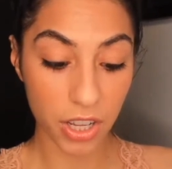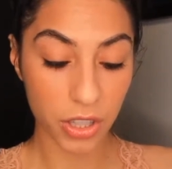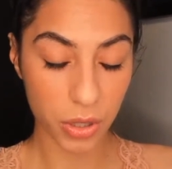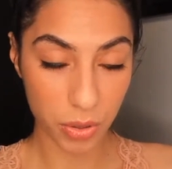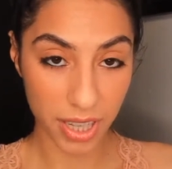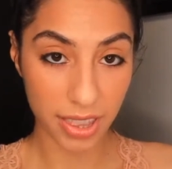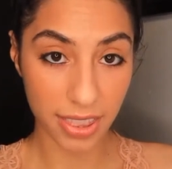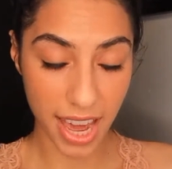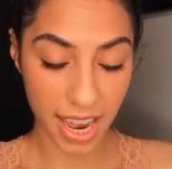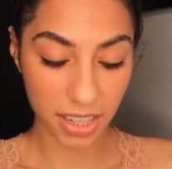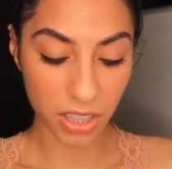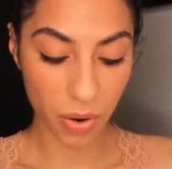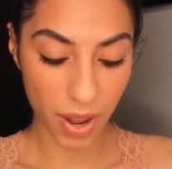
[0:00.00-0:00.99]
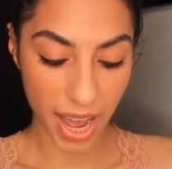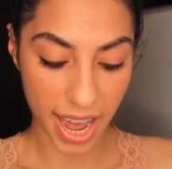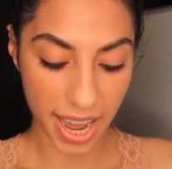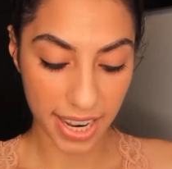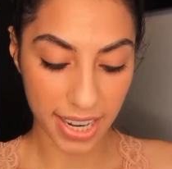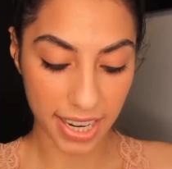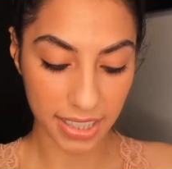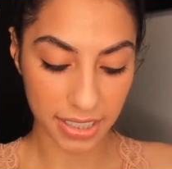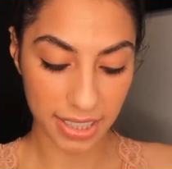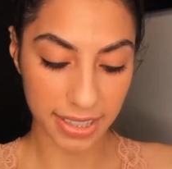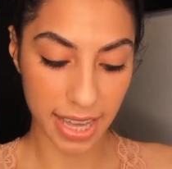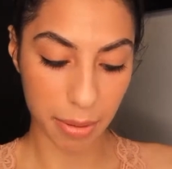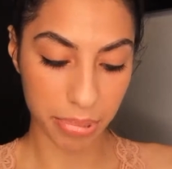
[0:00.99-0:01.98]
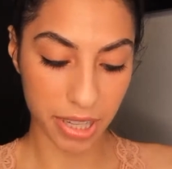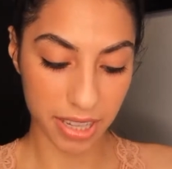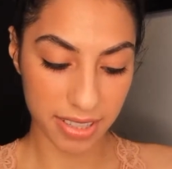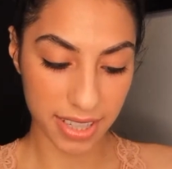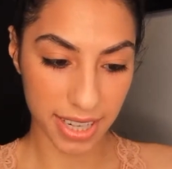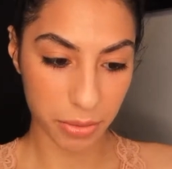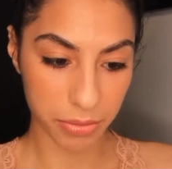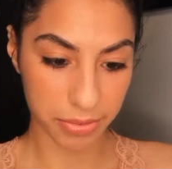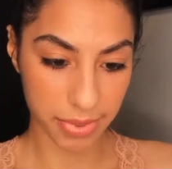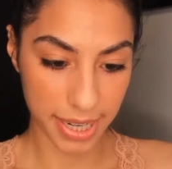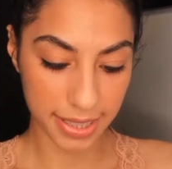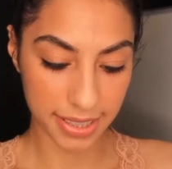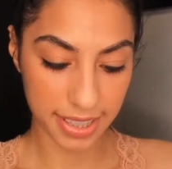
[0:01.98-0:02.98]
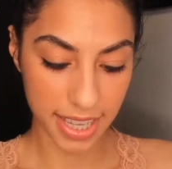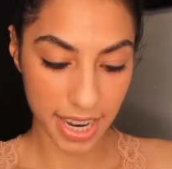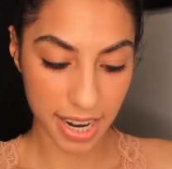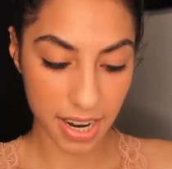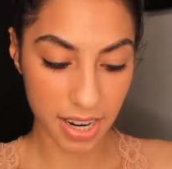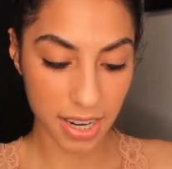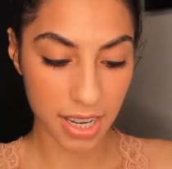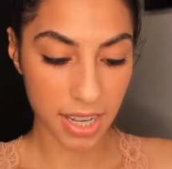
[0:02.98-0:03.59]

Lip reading: you can then go ahead and click that plus sign right there.